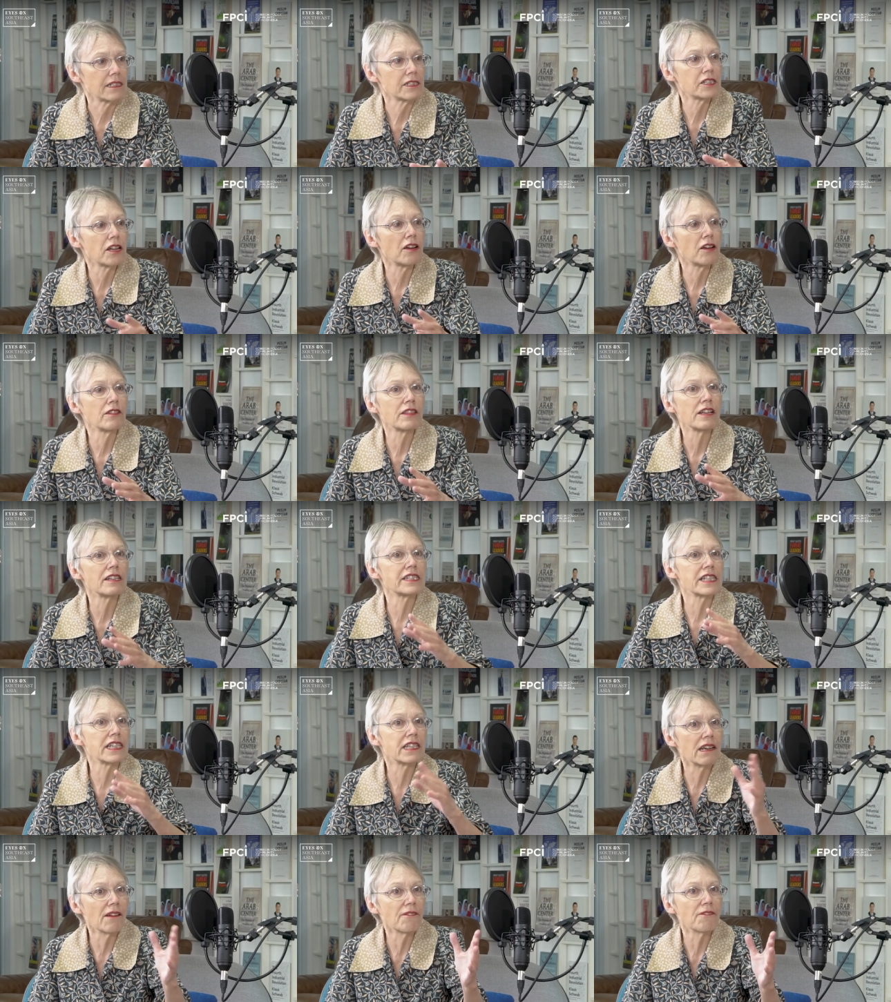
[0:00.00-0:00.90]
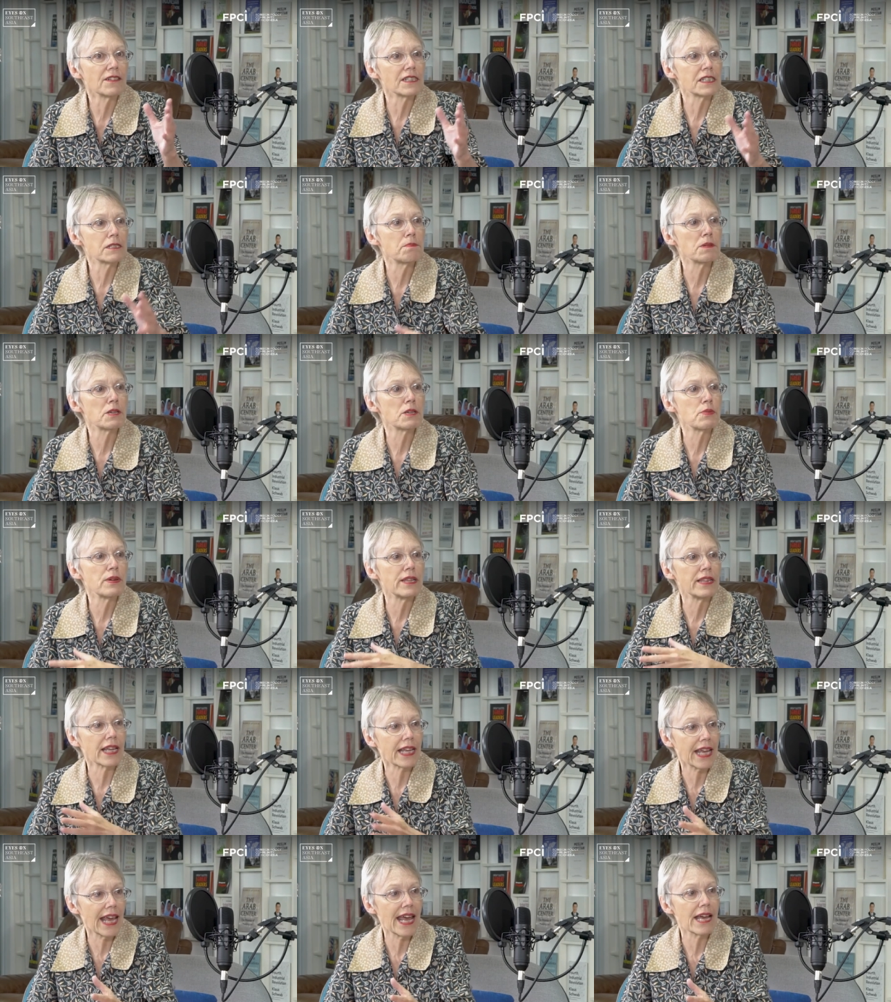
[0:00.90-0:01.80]
So there's a difference between
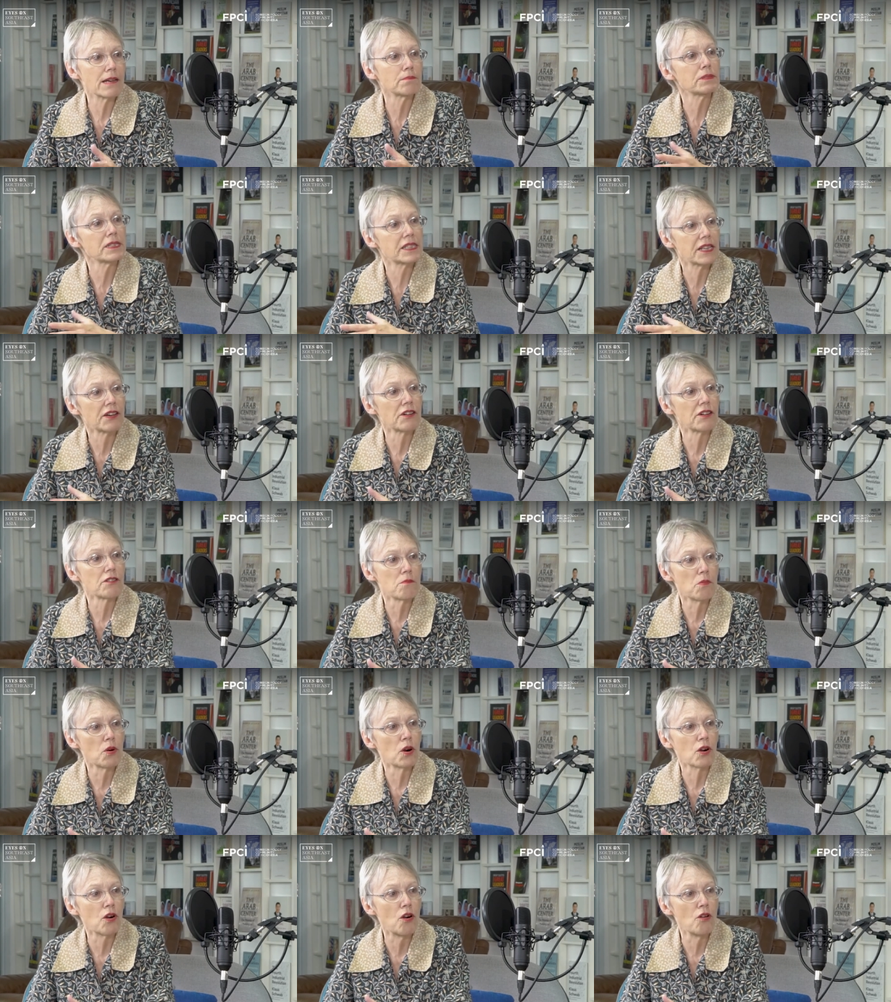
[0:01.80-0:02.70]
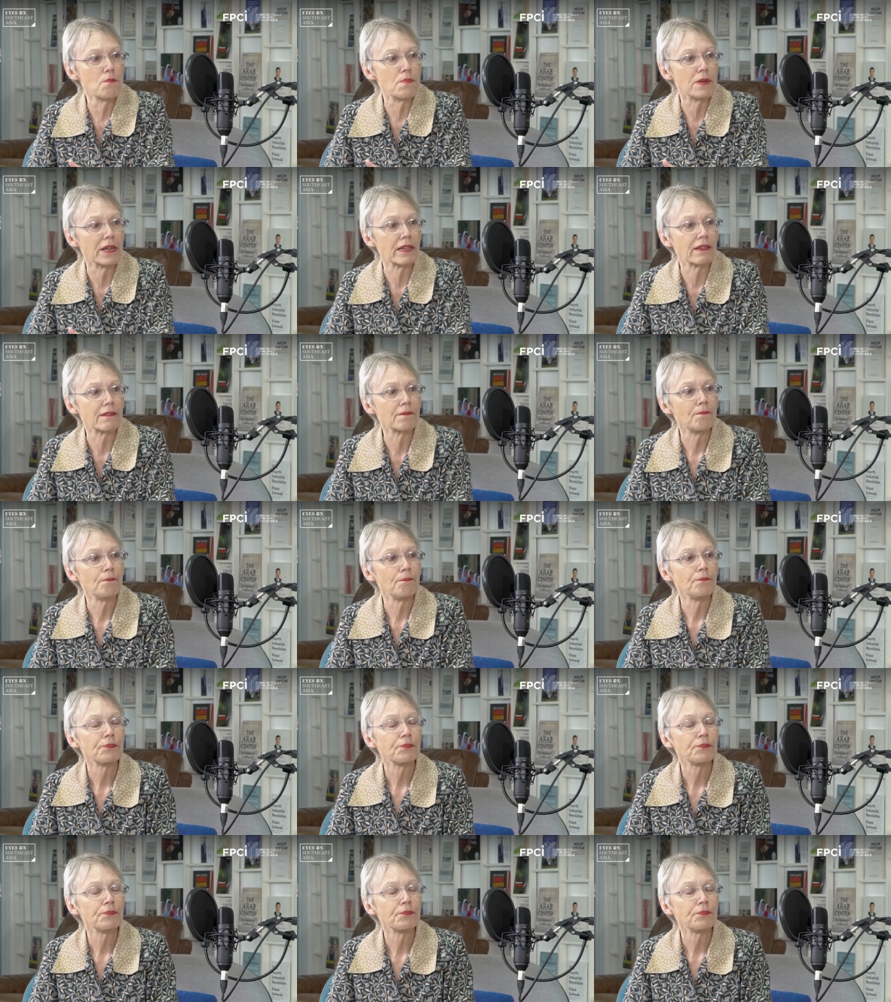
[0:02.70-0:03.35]
the camps that are more open